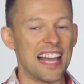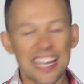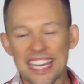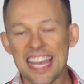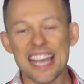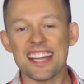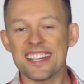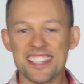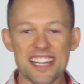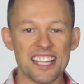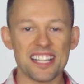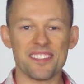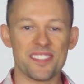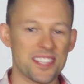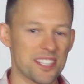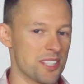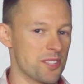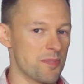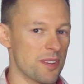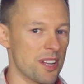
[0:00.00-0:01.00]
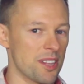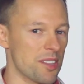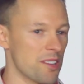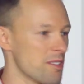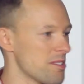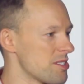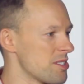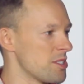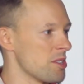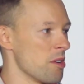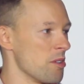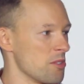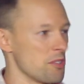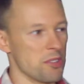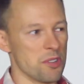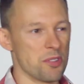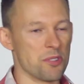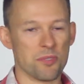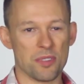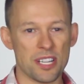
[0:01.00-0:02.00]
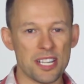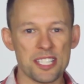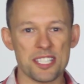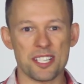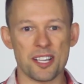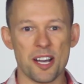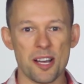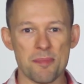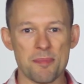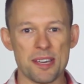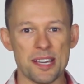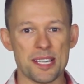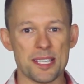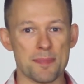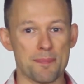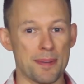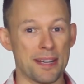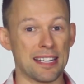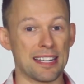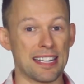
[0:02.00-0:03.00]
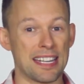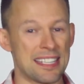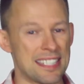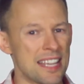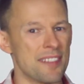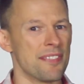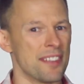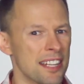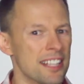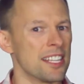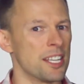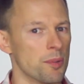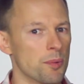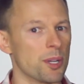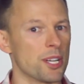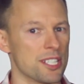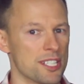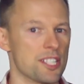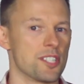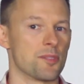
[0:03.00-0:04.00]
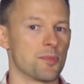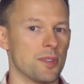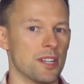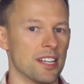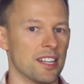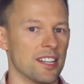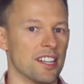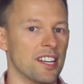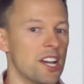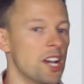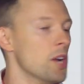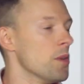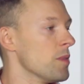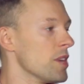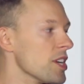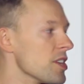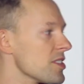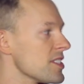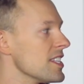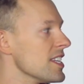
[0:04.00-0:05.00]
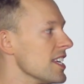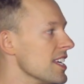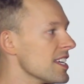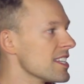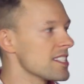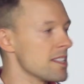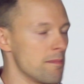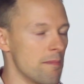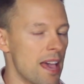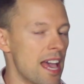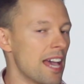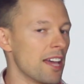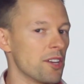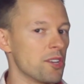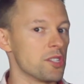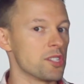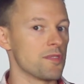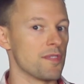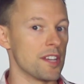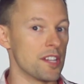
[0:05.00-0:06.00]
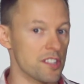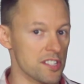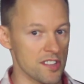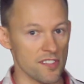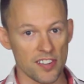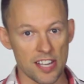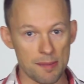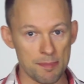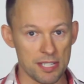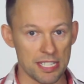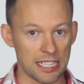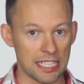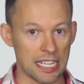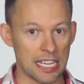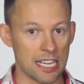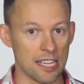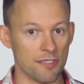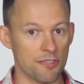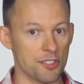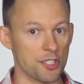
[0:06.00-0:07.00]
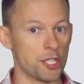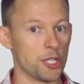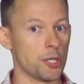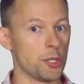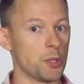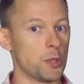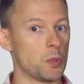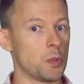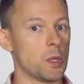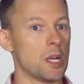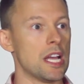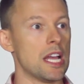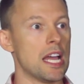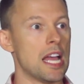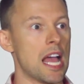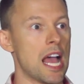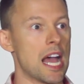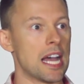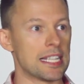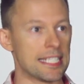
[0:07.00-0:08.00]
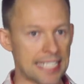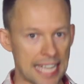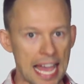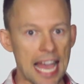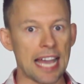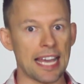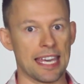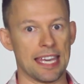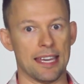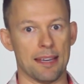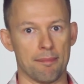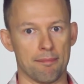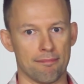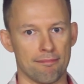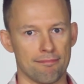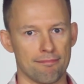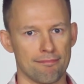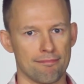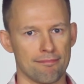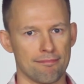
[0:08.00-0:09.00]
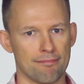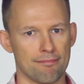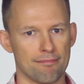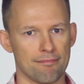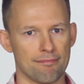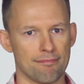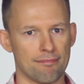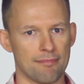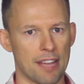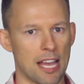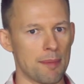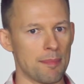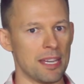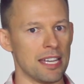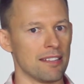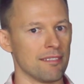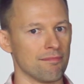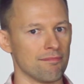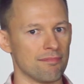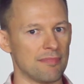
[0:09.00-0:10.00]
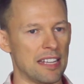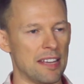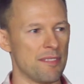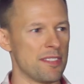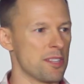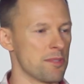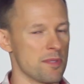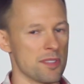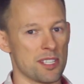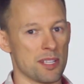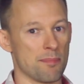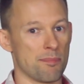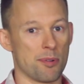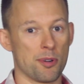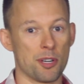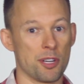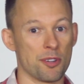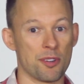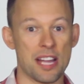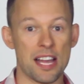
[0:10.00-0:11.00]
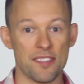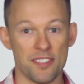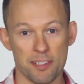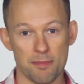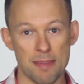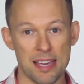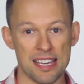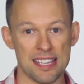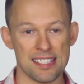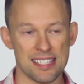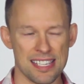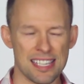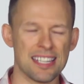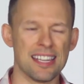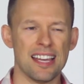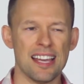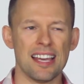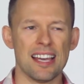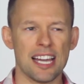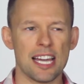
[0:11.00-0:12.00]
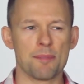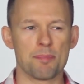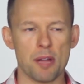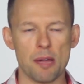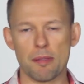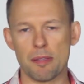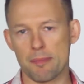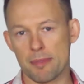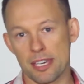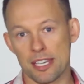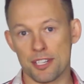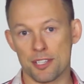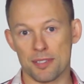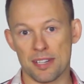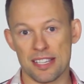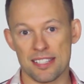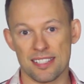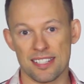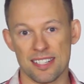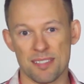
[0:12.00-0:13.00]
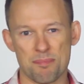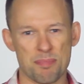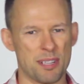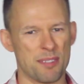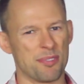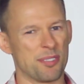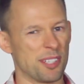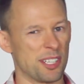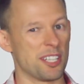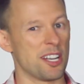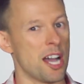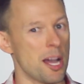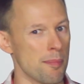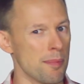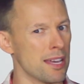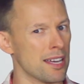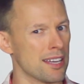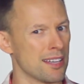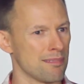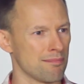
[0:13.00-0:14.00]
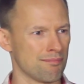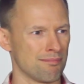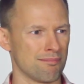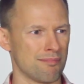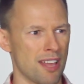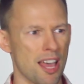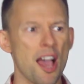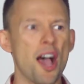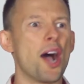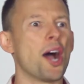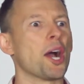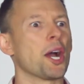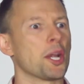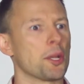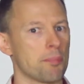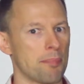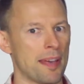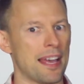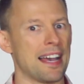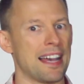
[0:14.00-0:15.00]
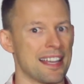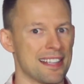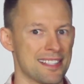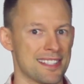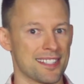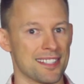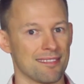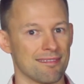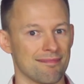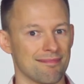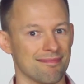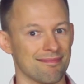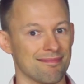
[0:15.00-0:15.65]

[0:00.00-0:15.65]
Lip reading: I can't tell if this is one of those don't do drugs comics, but it definitely works as one. What you're seeing is a man whose fingers have come to life to attack him. I mean, if this was a pornographic magazine, I'd probably be interested. But for a comic, hard pass.